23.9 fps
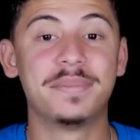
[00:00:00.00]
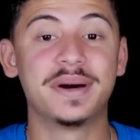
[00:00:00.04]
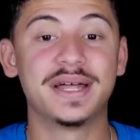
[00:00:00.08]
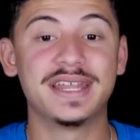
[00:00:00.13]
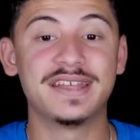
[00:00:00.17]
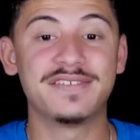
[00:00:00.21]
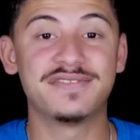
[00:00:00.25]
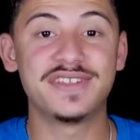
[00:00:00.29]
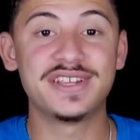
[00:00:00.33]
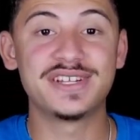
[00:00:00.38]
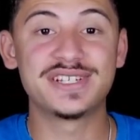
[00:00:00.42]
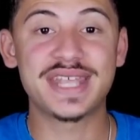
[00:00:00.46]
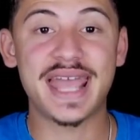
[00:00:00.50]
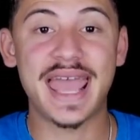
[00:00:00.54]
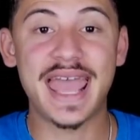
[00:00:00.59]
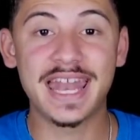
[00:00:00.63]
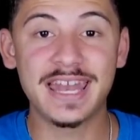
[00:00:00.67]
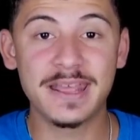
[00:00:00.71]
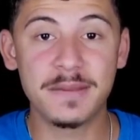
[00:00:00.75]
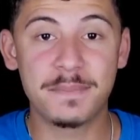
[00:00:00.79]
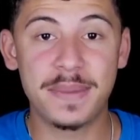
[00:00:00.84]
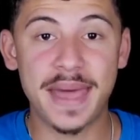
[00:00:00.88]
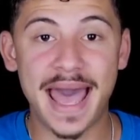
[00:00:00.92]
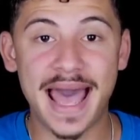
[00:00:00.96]
But if there's
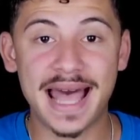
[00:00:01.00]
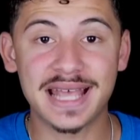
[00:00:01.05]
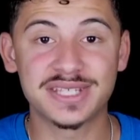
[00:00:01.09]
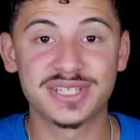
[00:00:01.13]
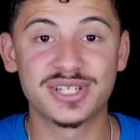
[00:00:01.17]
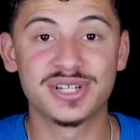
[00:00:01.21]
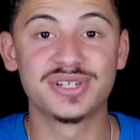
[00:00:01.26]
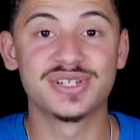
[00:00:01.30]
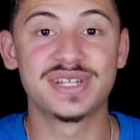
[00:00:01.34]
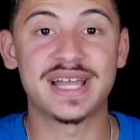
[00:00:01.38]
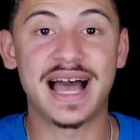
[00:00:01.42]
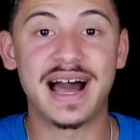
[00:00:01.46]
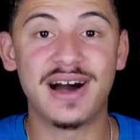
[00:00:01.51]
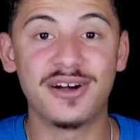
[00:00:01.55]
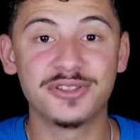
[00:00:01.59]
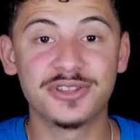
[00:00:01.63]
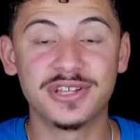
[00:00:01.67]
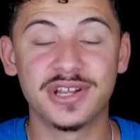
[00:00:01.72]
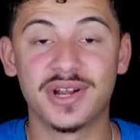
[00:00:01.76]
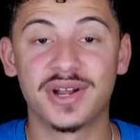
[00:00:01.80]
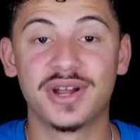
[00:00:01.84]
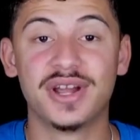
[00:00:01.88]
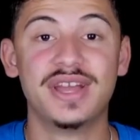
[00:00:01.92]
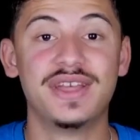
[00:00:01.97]
any pastors out
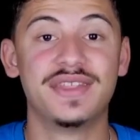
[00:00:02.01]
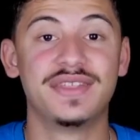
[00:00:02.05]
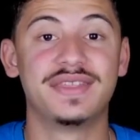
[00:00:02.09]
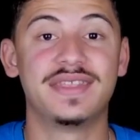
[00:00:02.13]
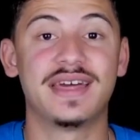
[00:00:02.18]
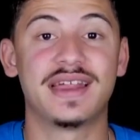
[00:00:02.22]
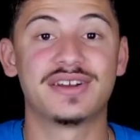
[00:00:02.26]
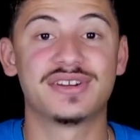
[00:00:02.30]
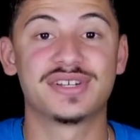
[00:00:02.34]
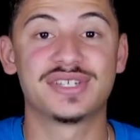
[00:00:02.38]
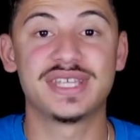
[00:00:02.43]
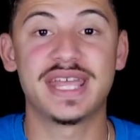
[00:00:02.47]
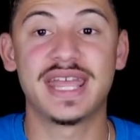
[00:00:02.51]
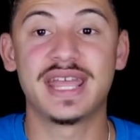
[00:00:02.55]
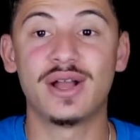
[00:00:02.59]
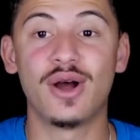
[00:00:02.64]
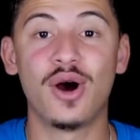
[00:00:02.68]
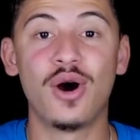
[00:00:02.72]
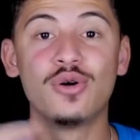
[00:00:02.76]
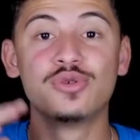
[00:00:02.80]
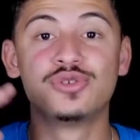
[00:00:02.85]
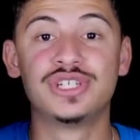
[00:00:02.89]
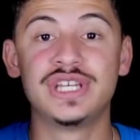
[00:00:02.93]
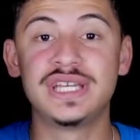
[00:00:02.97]
there that are saying,
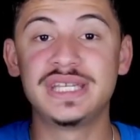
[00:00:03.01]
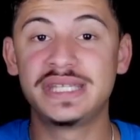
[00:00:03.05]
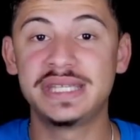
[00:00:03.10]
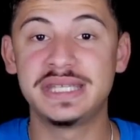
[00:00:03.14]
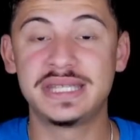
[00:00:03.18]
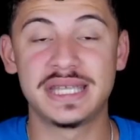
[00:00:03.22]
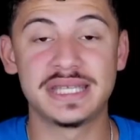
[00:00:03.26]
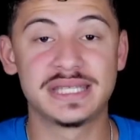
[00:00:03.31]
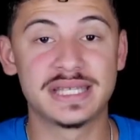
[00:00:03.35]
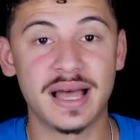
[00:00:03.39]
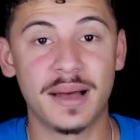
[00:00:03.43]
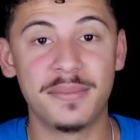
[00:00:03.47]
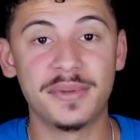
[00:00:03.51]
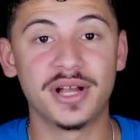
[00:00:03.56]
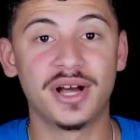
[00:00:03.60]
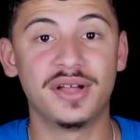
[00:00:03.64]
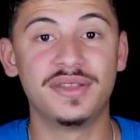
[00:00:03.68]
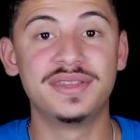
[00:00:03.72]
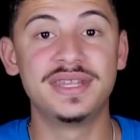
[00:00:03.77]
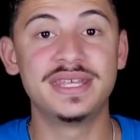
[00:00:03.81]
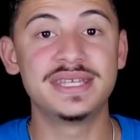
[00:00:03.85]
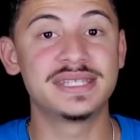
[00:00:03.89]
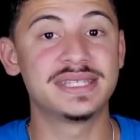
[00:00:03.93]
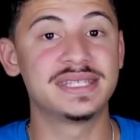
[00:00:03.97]
oh, Jesus is coming
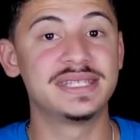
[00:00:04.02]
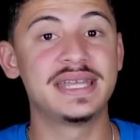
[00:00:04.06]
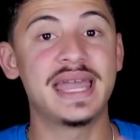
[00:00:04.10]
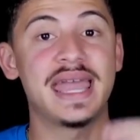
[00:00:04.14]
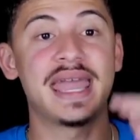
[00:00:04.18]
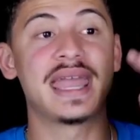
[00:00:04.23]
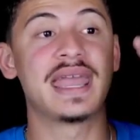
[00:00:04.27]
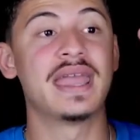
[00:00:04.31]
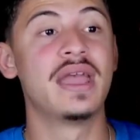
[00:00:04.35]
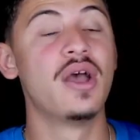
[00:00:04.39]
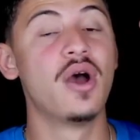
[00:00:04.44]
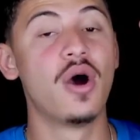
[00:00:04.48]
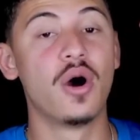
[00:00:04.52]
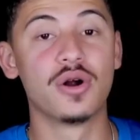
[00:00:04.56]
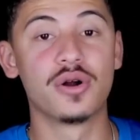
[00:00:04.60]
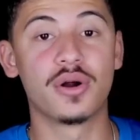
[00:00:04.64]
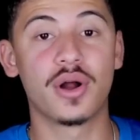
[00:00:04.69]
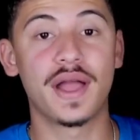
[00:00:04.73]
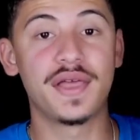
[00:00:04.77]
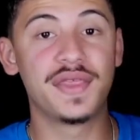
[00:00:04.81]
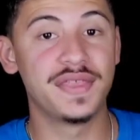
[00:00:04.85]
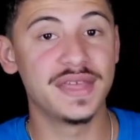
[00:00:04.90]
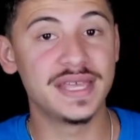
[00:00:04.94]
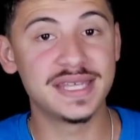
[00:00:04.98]
on this day
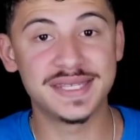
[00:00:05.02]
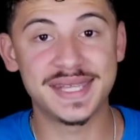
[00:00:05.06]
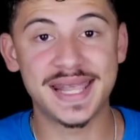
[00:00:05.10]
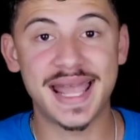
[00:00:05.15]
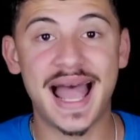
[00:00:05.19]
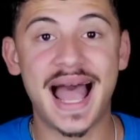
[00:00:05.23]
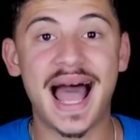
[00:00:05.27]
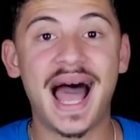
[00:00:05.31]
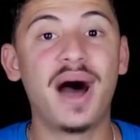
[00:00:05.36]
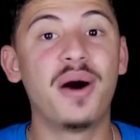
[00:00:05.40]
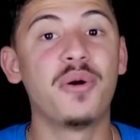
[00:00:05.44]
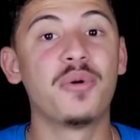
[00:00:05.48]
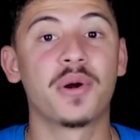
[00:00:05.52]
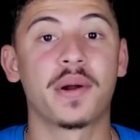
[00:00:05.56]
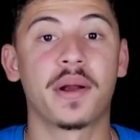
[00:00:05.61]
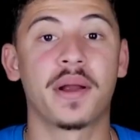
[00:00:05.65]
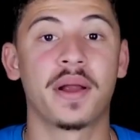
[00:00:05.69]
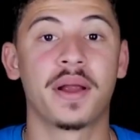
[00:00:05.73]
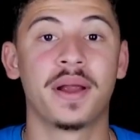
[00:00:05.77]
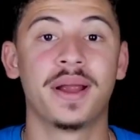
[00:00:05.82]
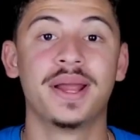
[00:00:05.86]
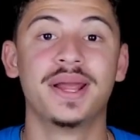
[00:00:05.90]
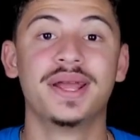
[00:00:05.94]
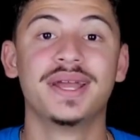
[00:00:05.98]
or this hour,
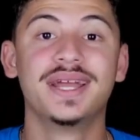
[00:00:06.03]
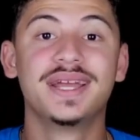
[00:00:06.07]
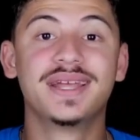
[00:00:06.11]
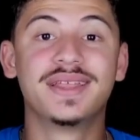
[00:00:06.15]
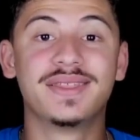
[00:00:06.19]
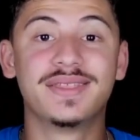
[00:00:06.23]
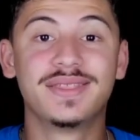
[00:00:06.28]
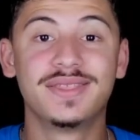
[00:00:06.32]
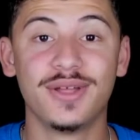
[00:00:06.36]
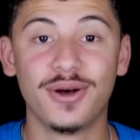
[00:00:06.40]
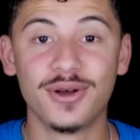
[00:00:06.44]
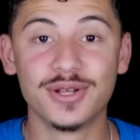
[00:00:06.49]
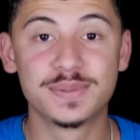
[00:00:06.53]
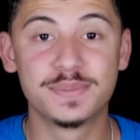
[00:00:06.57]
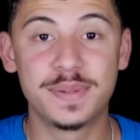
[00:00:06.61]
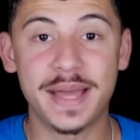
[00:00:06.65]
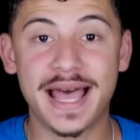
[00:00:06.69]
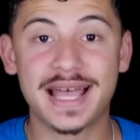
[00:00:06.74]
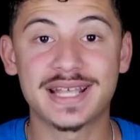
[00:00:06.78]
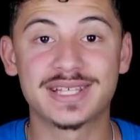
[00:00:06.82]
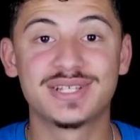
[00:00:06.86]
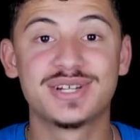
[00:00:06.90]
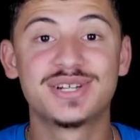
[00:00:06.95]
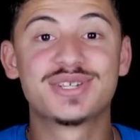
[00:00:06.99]
those
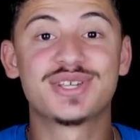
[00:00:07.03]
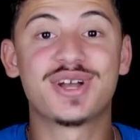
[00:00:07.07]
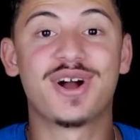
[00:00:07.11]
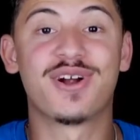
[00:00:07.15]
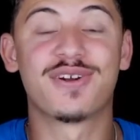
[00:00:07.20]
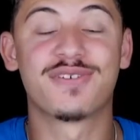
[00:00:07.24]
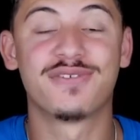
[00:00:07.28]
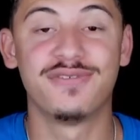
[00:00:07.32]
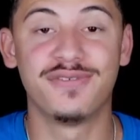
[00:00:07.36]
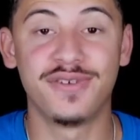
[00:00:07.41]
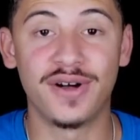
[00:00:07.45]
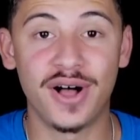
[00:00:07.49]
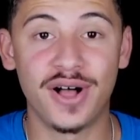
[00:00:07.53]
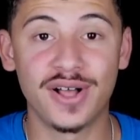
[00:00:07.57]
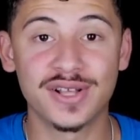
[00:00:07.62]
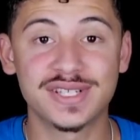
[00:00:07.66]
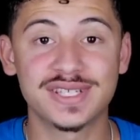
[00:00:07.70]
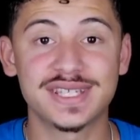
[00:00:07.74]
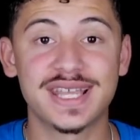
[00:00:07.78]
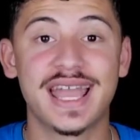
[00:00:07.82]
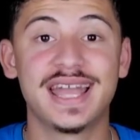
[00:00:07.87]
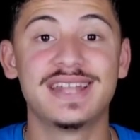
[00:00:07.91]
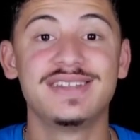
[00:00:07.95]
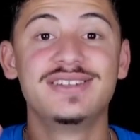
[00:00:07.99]
pastors are
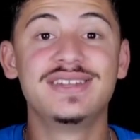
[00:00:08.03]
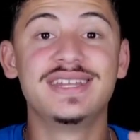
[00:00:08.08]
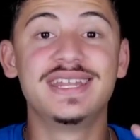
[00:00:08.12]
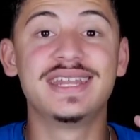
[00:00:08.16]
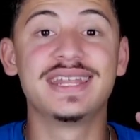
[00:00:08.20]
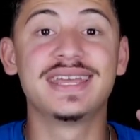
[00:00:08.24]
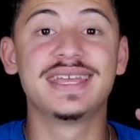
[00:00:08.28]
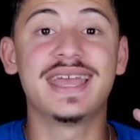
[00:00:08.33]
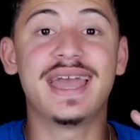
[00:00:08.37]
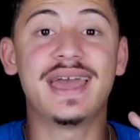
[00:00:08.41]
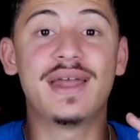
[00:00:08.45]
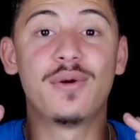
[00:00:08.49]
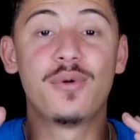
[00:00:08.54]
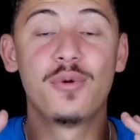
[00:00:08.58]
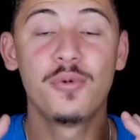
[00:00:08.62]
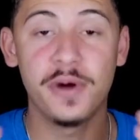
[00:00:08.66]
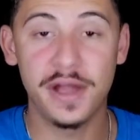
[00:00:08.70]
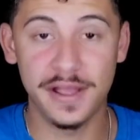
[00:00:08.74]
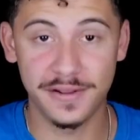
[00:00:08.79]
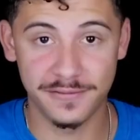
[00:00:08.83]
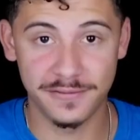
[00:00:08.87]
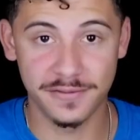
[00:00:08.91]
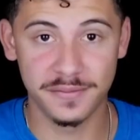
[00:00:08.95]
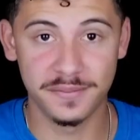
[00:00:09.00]
false and you need to get
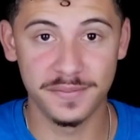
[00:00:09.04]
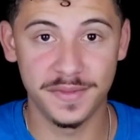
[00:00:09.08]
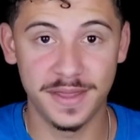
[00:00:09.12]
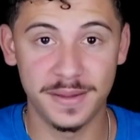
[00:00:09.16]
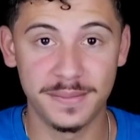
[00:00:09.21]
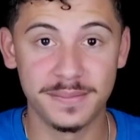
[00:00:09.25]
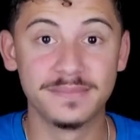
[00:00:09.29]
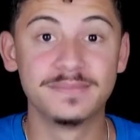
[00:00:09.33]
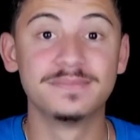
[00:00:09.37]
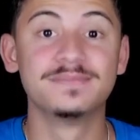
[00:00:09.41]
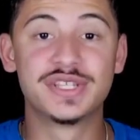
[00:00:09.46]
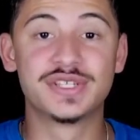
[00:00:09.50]
away from them.